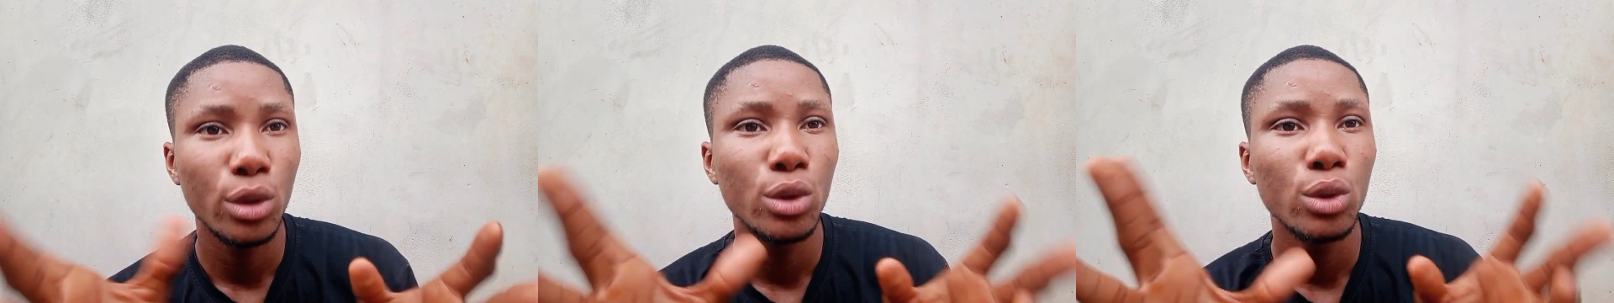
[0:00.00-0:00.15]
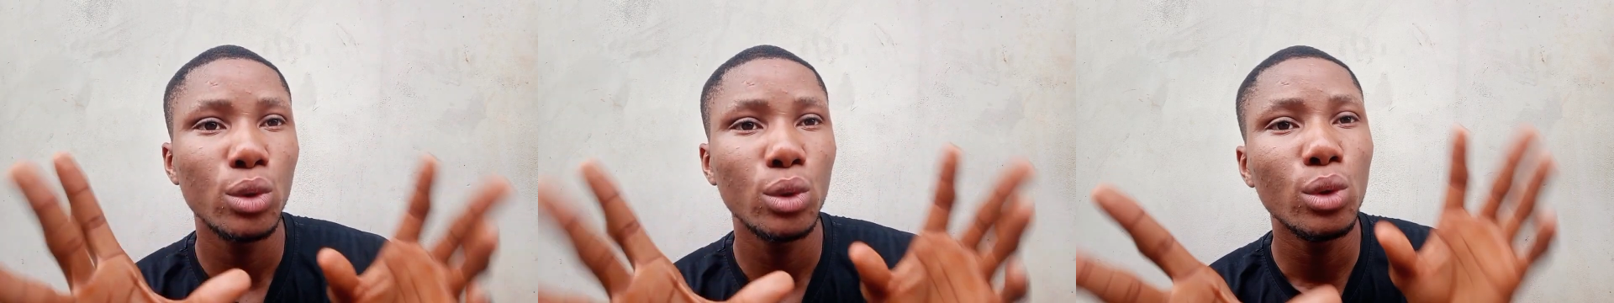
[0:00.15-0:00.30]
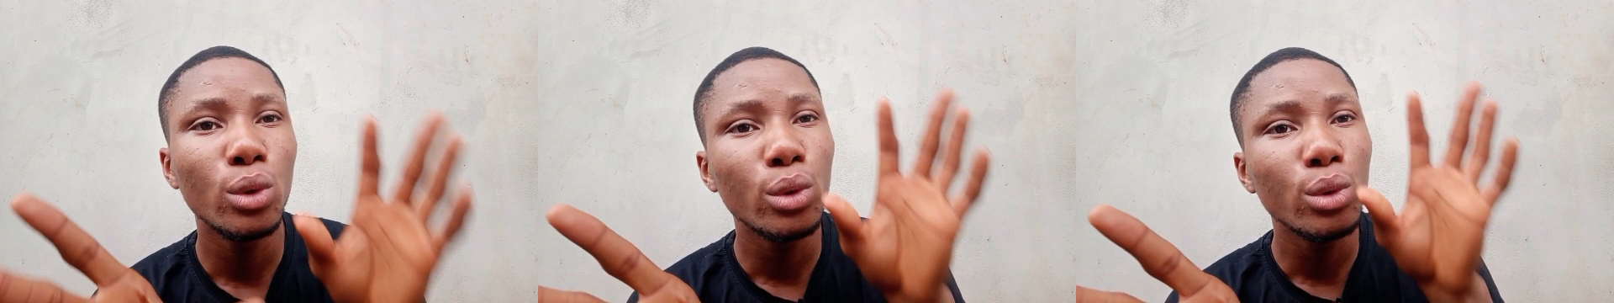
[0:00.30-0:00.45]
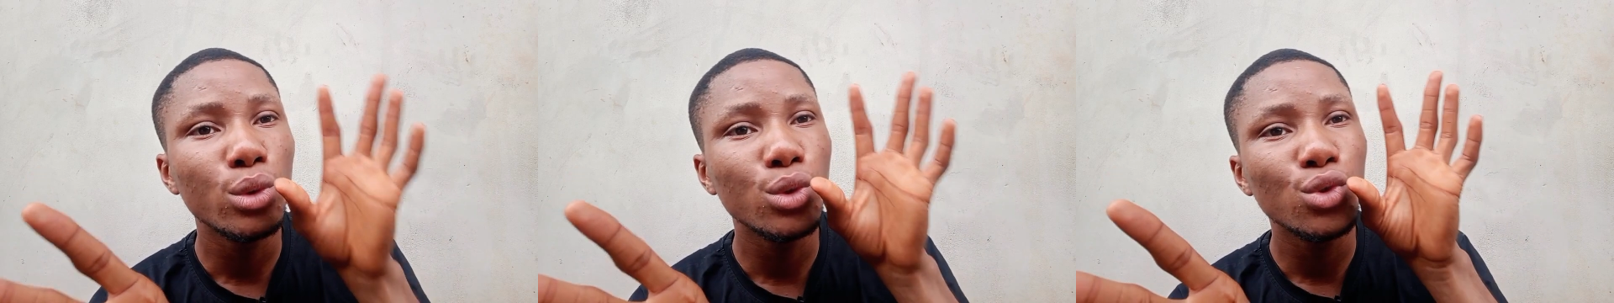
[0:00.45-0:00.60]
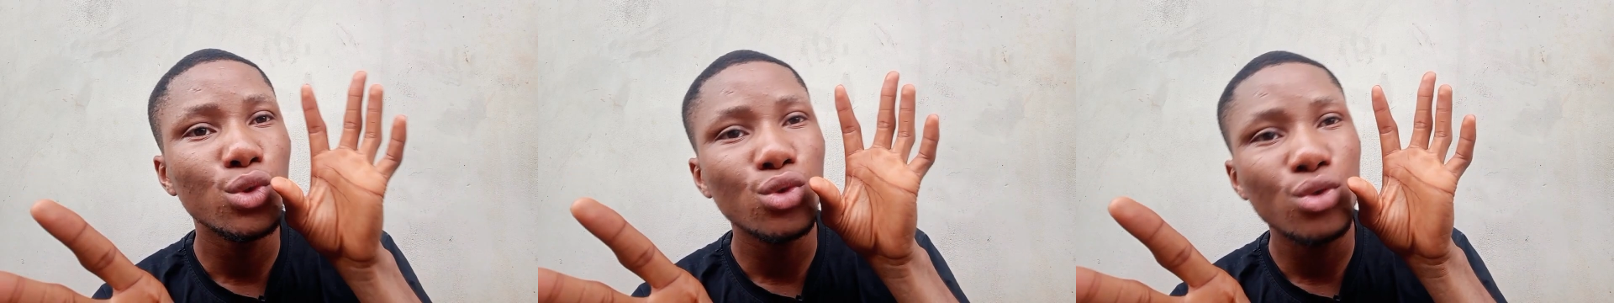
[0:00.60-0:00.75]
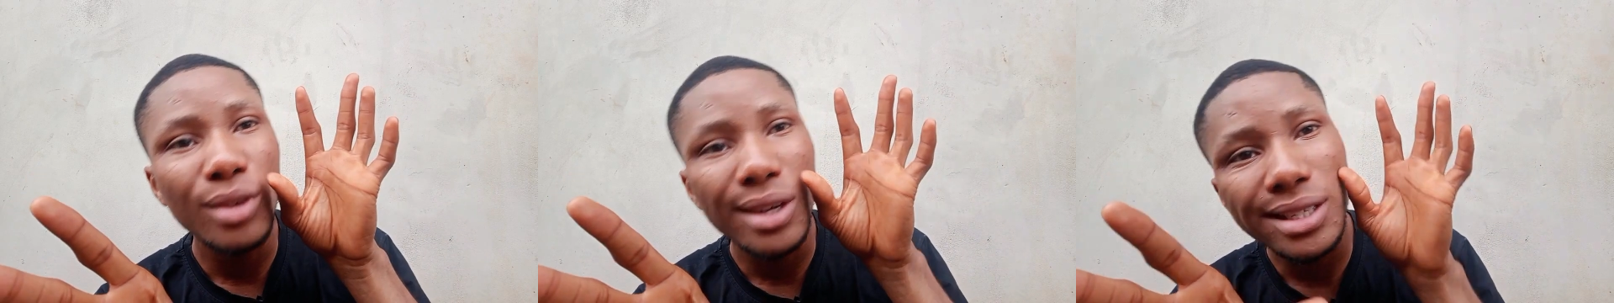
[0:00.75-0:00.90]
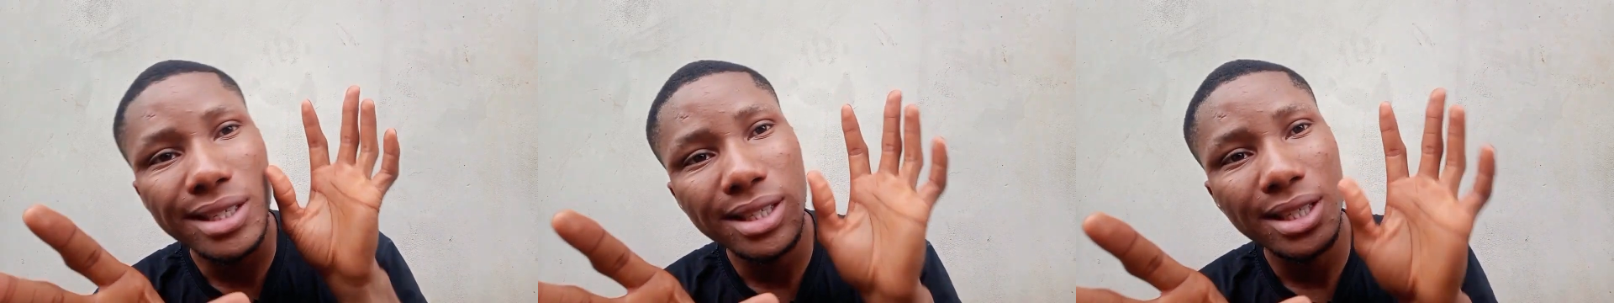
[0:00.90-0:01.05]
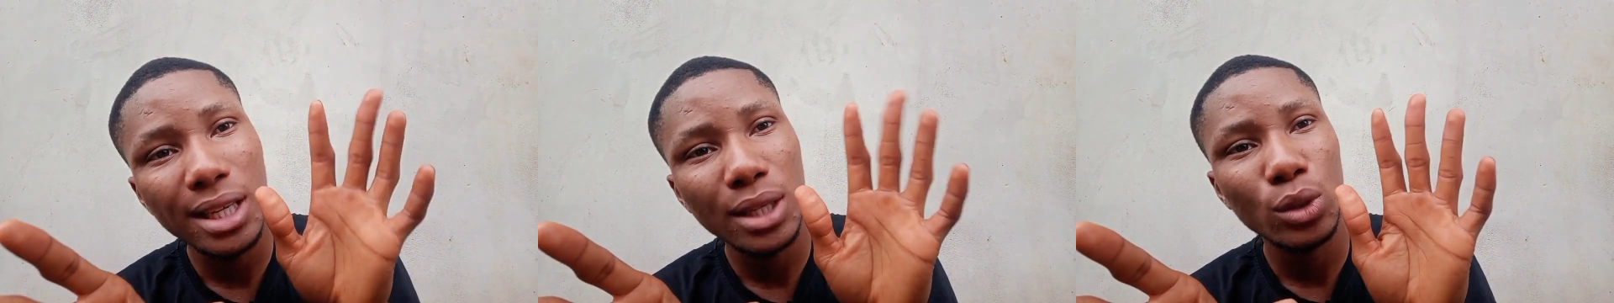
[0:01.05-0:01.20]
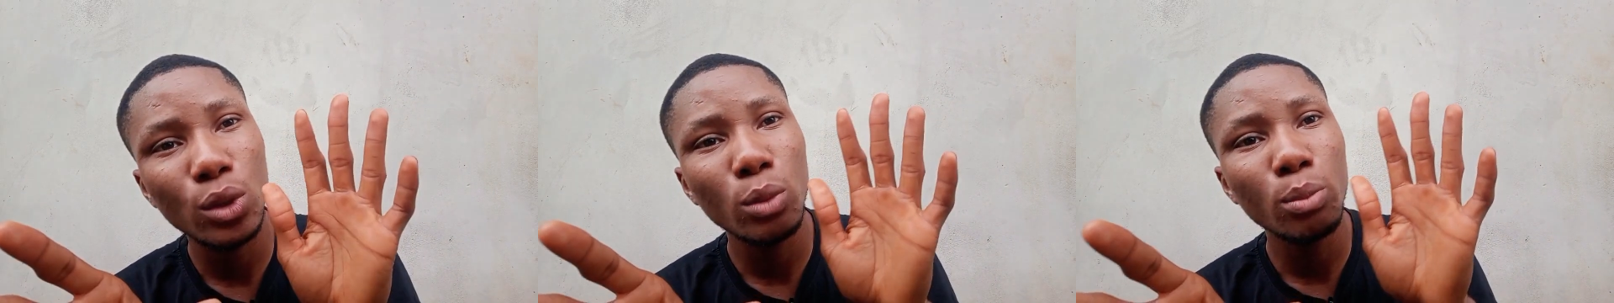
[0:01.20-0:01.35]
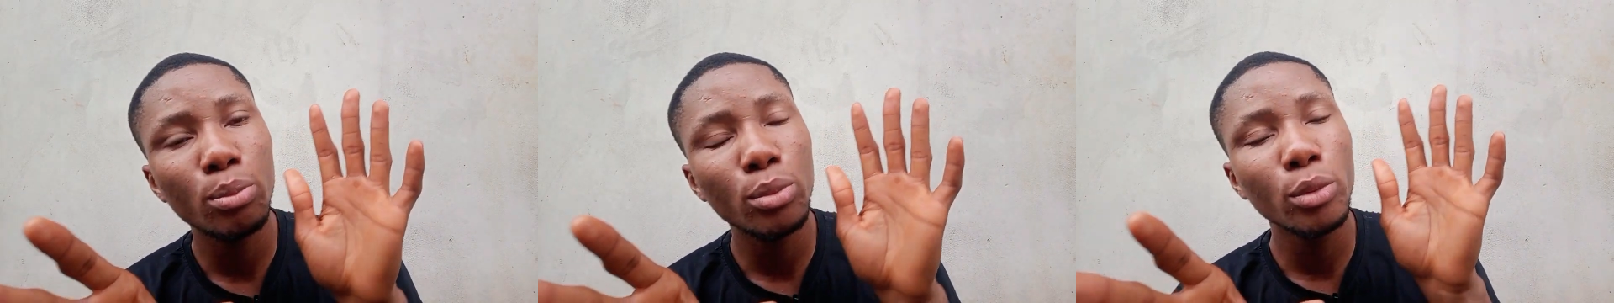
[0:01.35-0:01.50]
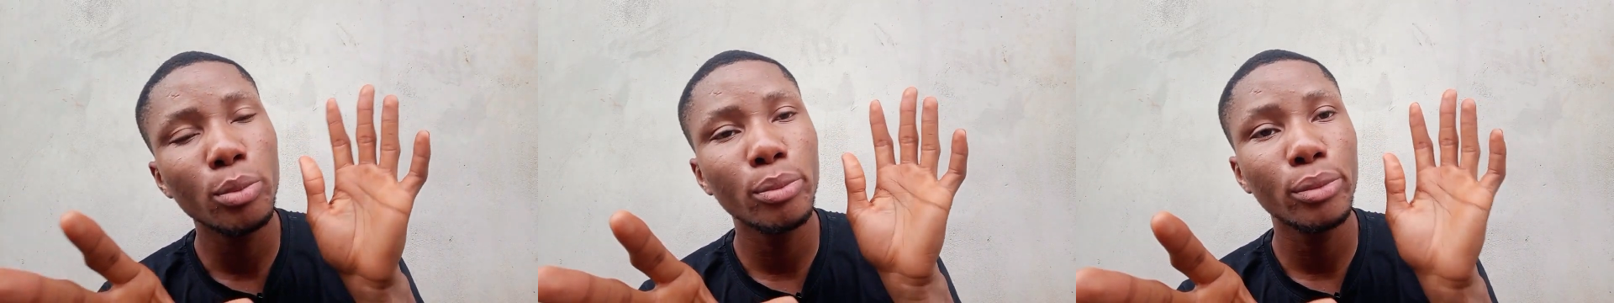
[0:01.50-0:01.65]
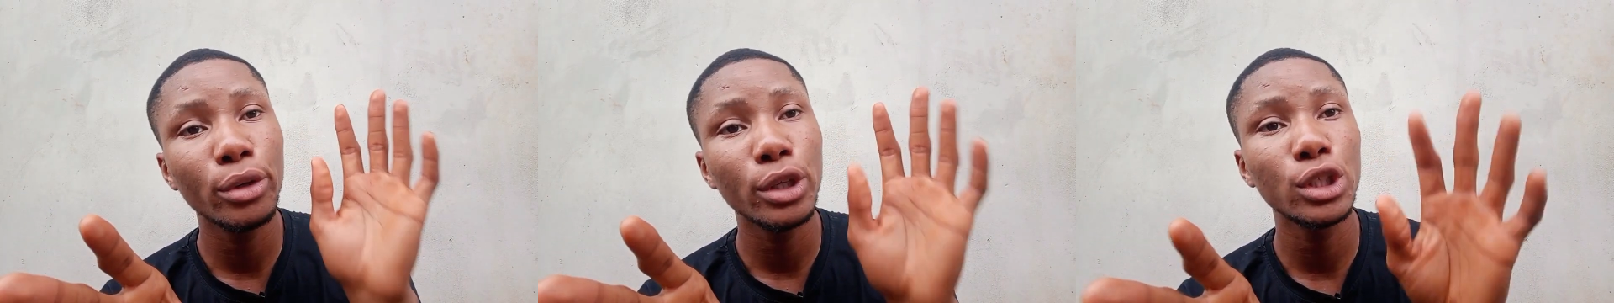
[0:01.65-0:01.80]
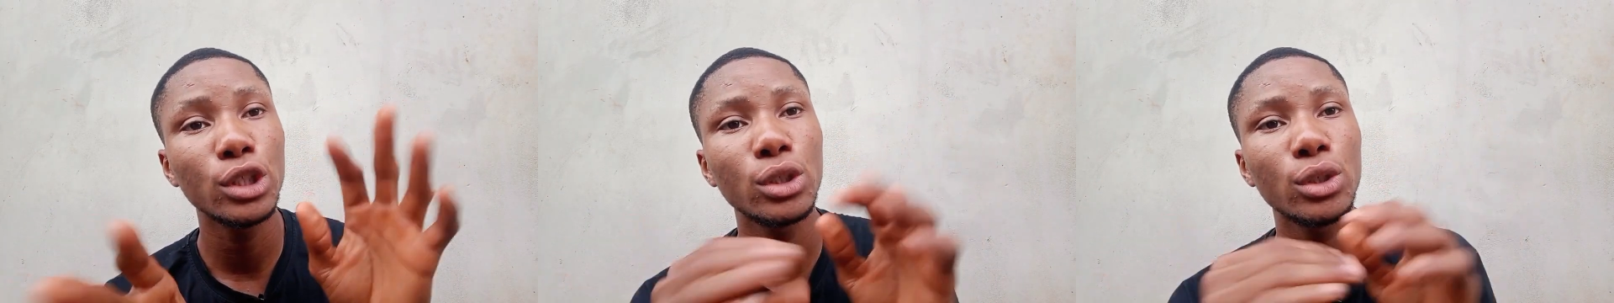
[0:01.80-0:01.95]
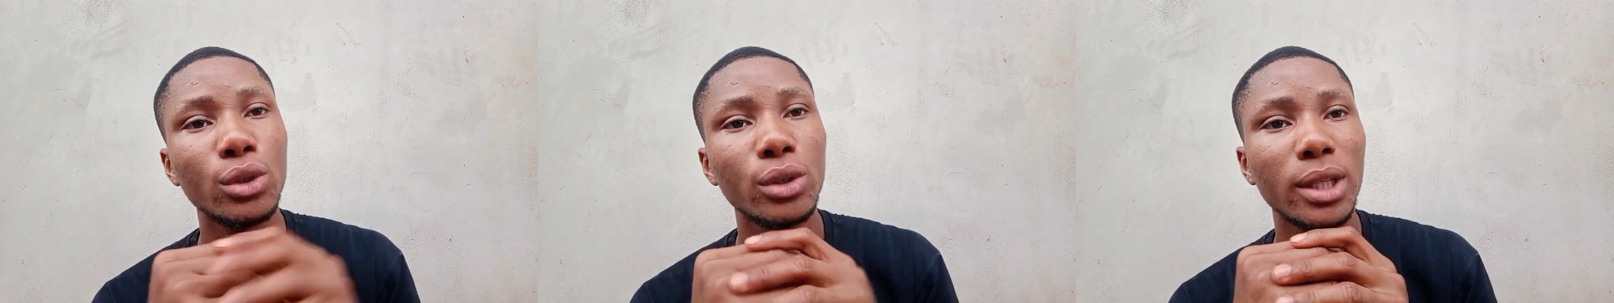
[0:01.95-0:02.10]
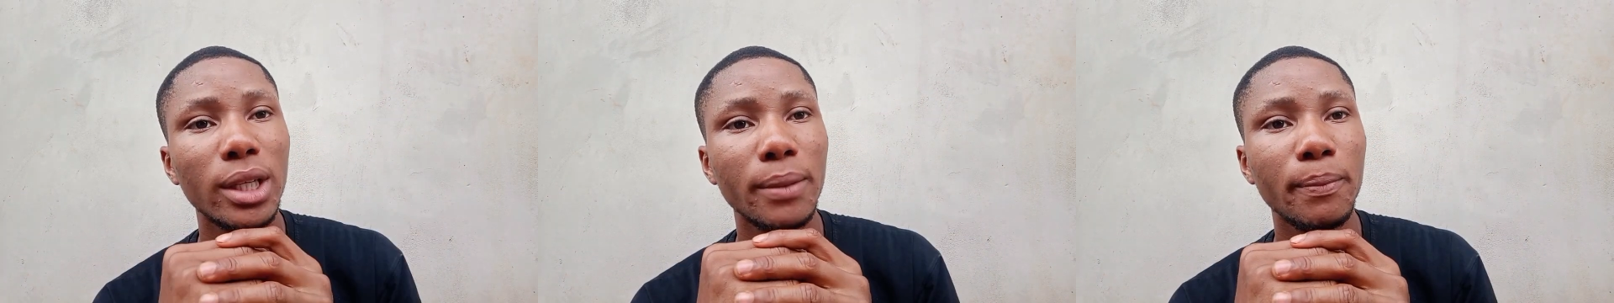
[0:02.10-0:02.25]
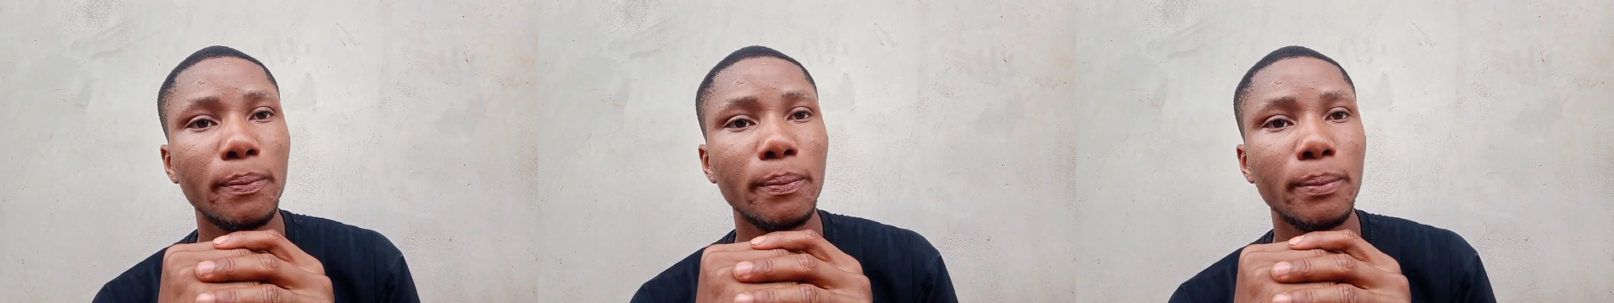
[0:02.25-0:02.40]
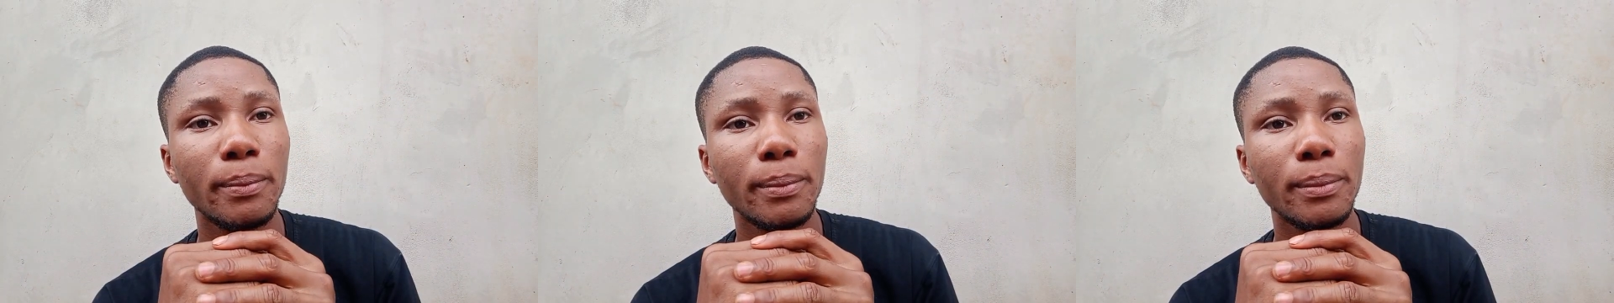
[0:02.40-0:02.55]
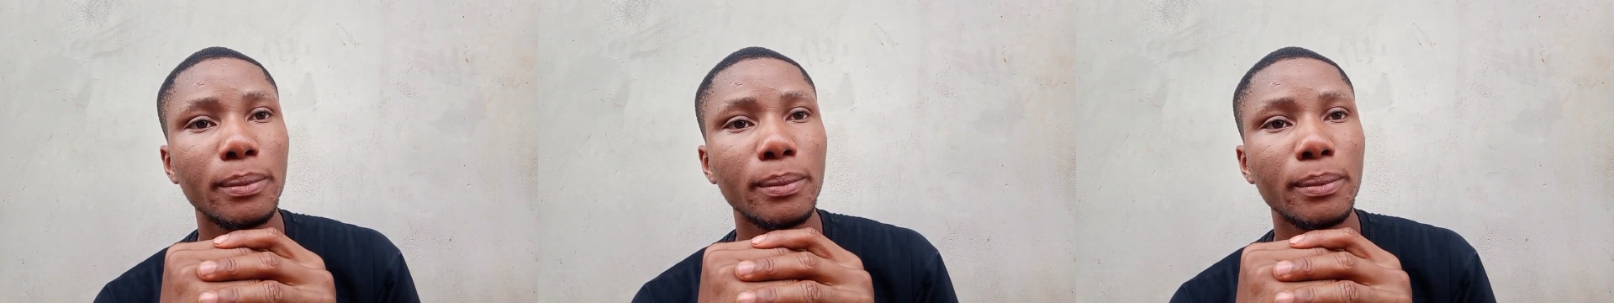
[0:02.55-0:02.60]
So don't stress them, don't put pressure on them.